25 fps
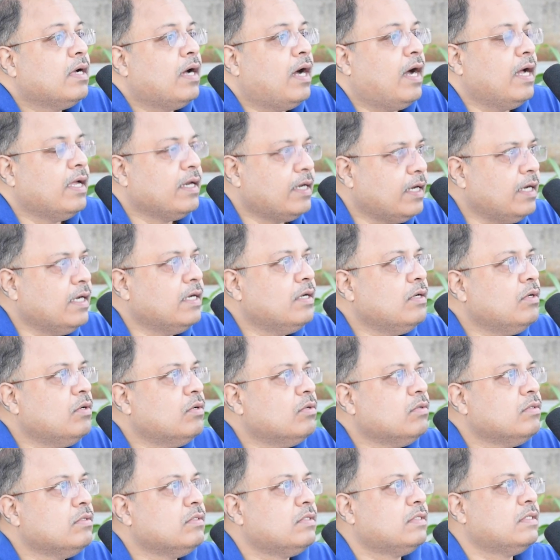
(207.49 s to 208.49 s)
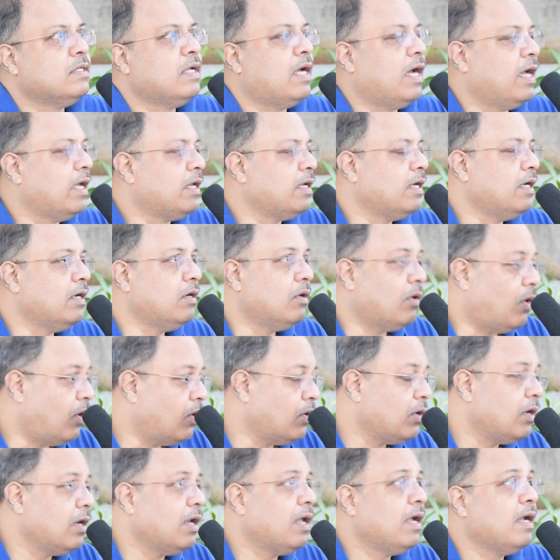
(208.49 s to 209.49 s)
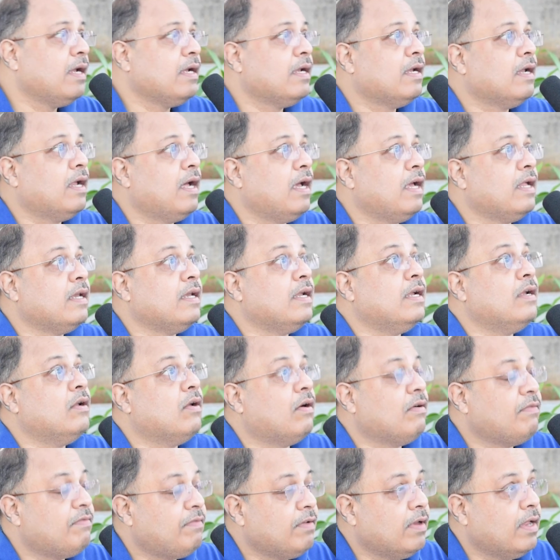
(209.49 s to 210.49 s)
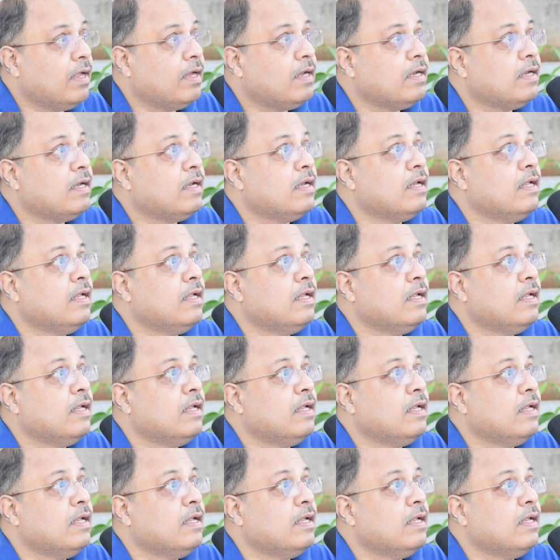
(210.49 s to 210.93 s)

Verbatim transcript: I read news, I read online, I read offline,